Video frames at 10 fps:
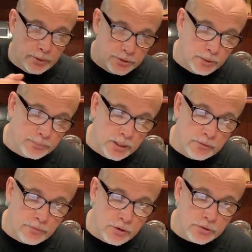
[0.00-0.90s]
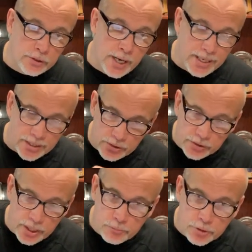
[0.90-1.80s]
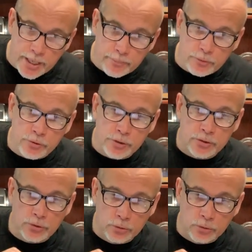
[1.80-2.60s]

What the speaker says: But jump down to verse 9 in that same chapter. It says, "The